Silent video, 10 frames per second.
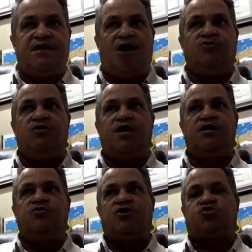How do they
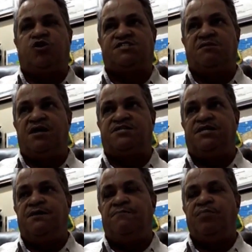do the traceability
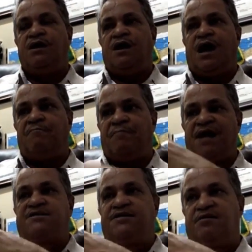
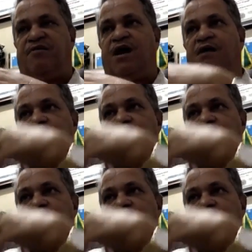back to the farm?